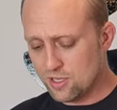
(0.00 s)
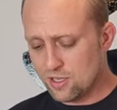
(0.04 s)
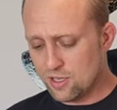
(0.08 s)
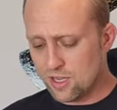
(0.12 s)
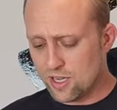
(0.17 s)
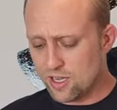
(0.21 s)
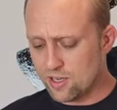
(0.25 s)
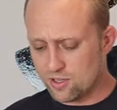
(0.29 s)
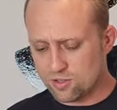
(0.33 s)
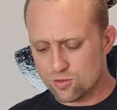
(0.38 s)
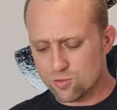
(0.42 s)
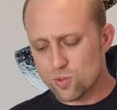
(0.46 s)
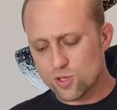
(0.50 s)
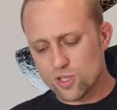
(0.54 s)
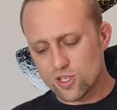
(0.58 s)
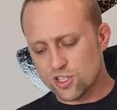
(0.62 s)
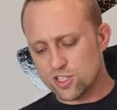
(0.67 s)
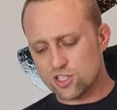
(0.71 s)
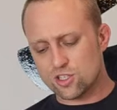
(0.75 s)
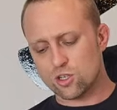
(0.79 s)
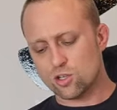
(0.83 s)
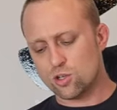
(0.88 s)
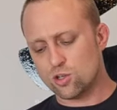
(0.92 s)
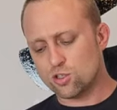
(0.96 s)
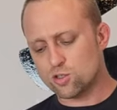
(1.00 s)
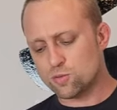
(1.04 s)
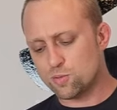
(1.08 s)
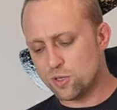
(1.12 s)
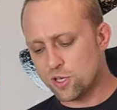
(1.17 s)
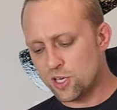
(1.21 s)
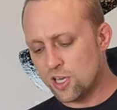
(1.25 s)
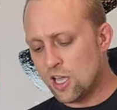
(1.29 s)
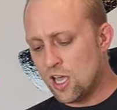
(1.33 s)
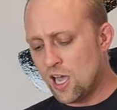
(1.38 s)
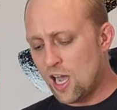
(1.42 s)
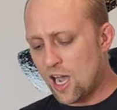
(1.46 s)
I don't know, really close,
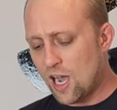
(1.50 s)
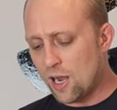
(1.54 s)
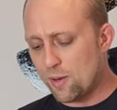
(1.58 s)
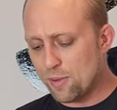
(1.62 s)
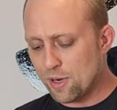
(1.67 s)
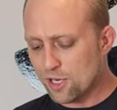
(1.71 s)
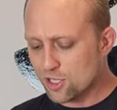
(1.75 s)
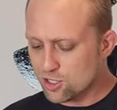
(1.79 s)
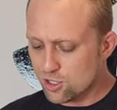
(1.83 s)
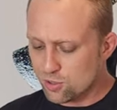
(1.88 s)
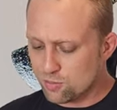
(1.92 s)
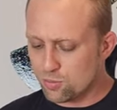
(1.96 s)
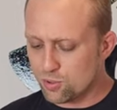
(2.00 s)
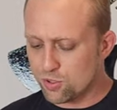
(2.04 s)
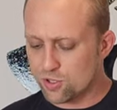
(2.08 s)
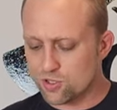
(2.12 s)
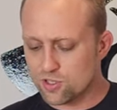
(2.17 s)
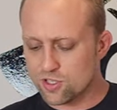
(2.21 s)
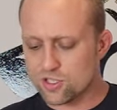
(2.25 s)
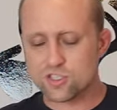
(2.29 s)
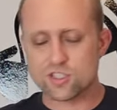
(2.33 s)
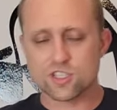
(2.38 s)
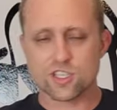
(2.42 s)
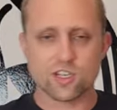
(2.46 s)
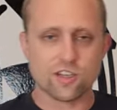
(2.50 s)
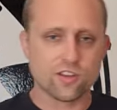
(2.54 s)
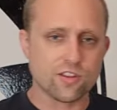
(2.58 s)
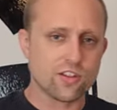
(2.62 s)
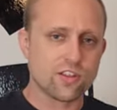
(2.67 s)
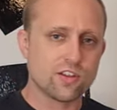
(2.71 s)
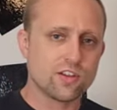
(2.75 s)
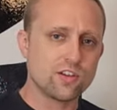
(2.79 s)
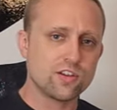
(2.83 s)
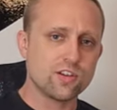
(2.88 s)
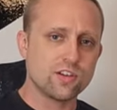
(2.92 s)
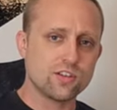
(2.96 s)
but I'm actually putting the Stealth
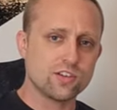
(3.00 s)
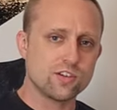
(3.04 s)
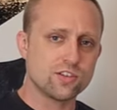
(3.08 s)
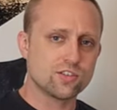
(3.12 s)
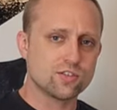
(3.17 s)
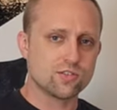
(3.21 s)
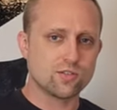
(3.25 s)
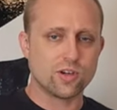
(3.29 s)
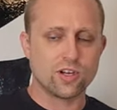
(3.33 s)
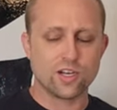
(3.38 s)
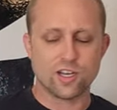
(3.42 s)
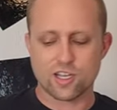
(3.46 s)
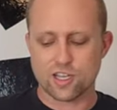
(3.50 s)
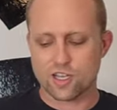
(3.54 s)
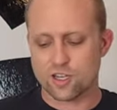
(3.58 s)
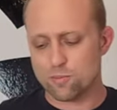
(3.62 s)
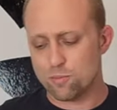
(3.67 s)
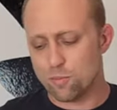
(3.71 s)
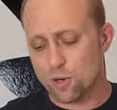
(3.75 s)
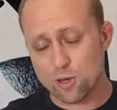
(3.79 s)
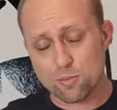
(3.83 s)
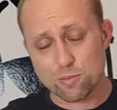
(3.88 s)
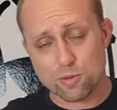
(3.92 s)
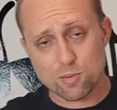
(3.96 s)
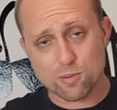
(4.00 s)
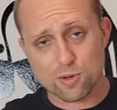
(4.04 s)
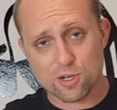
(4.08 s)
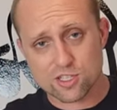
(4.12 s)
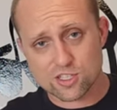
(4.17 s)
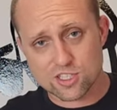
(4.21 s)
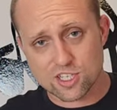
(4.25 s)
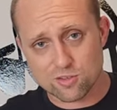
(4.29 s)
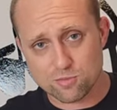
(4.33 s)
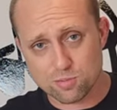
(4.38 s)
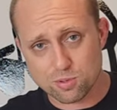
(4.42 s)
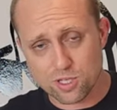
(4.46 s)
straight ahead. Might be because
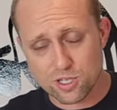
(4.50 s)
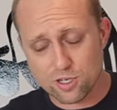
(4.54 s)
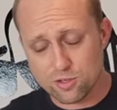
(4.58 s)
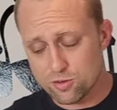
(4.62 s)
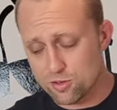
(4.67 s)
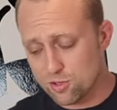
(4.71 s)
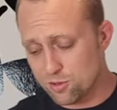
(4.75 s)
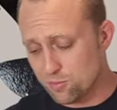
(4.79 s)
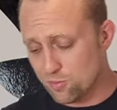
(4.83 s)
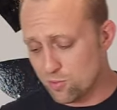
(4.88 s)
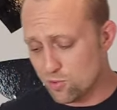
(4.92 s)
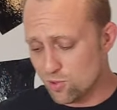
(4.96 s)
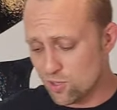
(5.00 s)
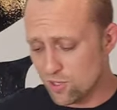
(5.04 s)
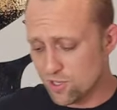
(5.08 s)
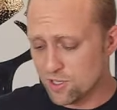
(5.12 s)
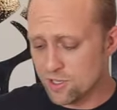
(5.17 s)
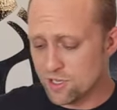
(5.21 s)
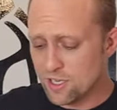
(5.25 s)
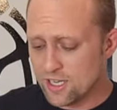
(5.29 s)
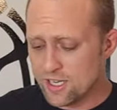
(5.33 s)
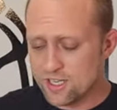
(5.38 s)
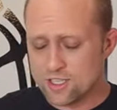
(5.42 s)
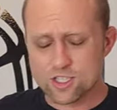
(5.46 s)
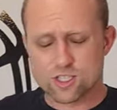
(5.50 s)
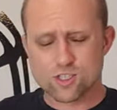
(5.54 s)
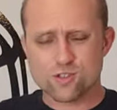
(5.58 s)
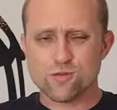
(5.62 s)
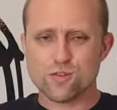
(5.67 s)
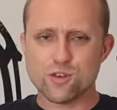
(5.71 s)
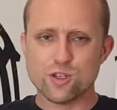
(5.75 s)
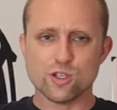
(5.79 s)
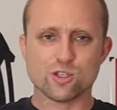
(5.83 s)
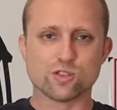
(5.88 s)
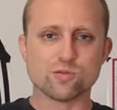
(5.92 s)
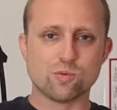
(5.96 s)
I played with it more, just
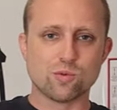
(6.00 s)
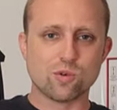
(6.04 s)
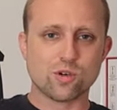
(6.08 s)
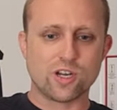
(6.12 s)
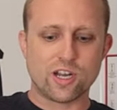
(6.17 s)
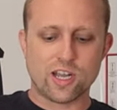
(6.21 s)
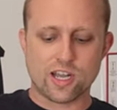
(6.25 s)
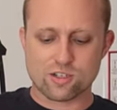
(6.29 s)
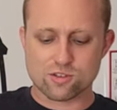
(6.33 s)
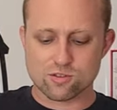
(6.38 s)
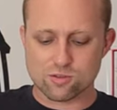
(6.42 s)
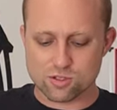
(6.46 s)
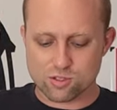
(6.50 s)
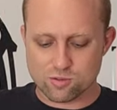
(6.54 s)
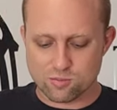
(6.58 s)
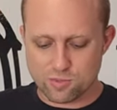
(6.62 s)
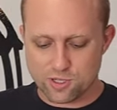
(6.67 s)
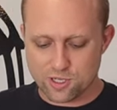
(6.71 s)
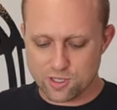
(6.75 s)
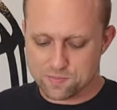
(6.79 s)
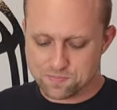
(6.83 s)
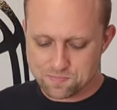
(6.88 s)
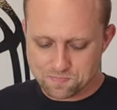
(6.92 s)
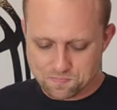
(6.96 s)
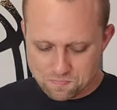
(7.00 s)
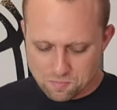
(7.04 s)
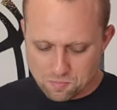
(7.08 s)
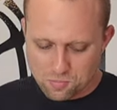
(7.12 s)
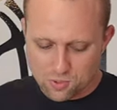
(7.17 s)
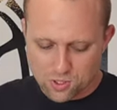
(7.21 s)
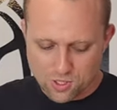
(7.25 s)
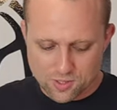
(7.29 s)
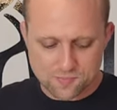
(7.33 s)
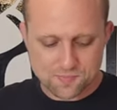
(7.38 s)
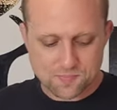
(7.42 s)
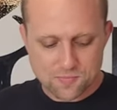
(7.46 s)
feels more natural to me,
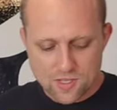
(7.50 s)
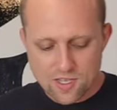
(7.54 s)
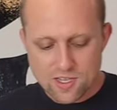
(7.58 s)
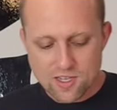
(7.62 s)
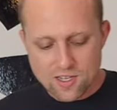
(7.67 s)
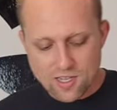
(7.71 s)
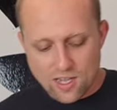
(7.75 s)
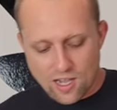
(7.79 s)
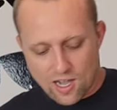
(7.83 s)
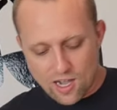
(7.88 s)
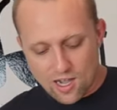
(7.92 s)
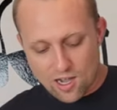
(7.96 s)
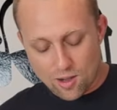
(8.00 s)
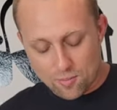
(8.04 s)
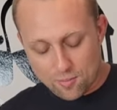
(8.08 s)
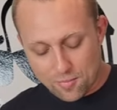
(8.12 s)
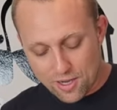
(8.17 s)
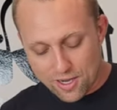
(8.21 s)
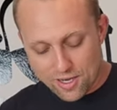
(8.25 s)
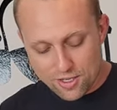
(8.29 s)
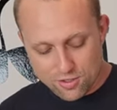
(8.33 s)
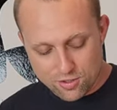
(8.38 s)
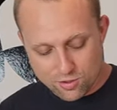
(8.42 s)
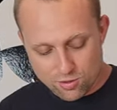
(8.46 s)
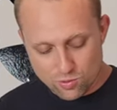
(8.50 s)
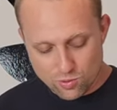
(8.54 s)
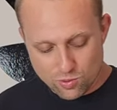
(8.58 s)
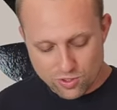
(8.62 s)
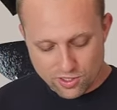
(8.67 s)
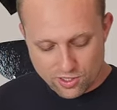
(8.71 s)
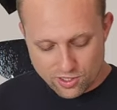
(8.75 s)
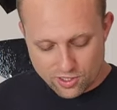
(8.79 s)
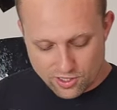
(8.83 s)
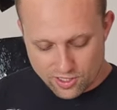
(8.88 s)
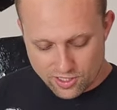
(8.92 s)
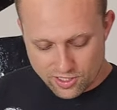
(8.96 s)
but um, I do
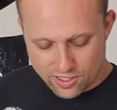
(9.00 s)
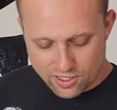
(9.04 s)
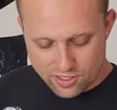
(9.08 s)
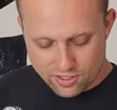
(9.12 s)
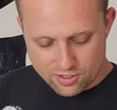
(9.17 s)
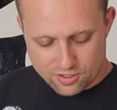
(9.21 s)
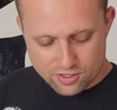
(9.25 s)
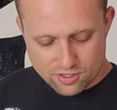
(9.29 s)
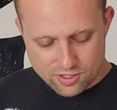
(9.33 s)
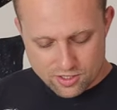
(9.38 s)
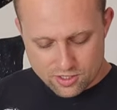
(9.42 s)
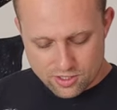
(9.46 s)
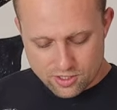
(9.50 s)
really like it.